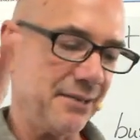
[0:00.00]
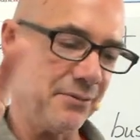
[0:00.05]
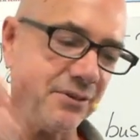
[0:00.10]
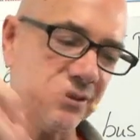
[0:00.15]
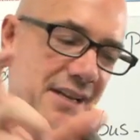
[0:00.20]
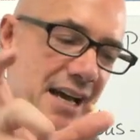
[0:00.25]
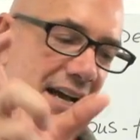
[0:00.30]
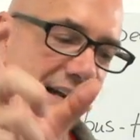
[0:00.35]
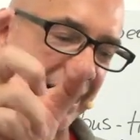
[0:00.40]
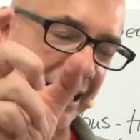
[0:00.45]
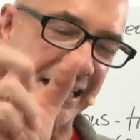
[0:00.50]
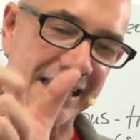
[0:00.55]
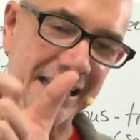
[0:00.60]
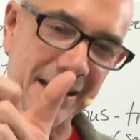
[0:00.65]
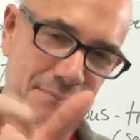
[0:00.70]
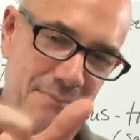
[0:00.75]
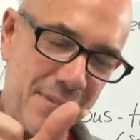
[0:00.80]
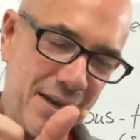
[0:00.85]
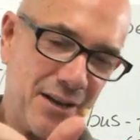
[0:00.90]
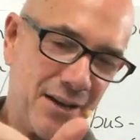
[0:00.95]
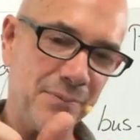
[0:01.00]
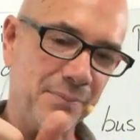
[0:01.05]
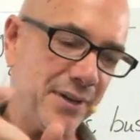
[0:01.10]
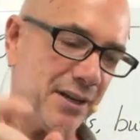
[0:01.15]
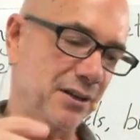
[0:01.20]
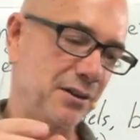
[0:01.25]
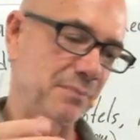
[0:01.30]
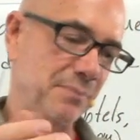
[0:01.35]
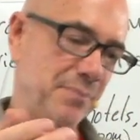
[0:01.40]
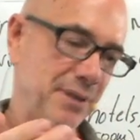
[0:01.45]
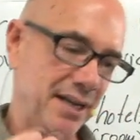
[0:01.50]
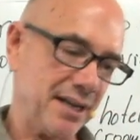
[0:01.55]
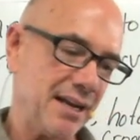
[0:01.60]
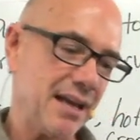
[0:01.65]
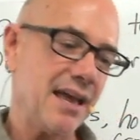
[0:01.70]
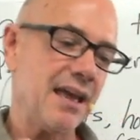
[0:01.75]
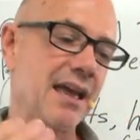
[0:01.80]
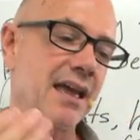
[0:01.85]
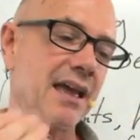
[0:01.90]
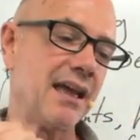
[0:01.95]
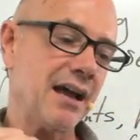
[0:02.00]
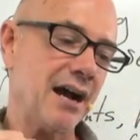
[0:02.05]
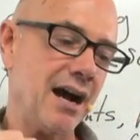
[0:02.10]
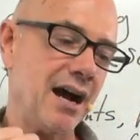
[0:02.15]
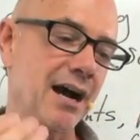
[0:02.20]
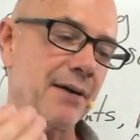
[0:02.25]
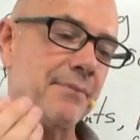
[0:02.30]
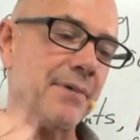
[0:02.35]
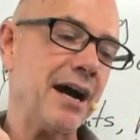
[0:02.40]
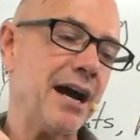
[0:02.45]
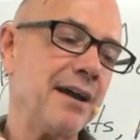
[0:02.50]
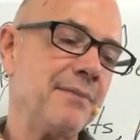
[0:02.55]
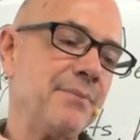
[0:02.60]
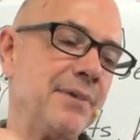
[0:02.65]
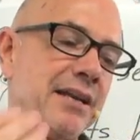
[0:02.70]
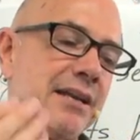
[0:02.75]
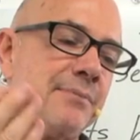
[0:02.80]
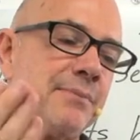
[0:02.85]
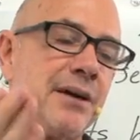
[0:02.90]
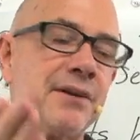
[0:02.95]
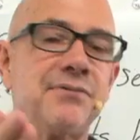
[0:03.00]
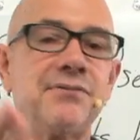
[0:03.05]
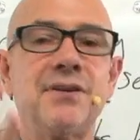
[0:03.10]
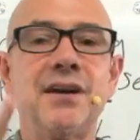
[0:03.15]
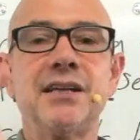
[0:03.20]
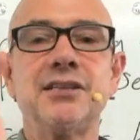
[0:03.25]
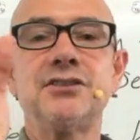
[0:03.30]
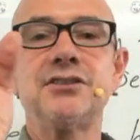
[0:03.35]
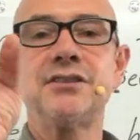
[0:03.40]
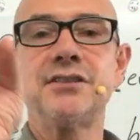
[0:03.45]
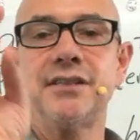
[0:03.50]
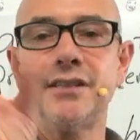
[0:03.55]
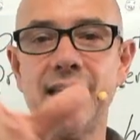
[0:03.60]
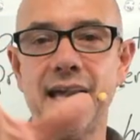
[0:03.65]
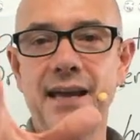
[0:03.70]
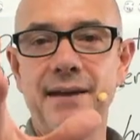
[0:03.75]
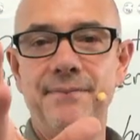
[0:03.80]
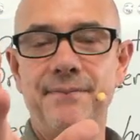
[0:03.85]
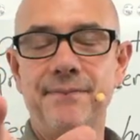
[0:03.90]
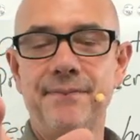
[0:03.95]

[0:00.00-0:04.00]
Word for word: Well, not in the middle, middle, but um, I'm meeting my friends today,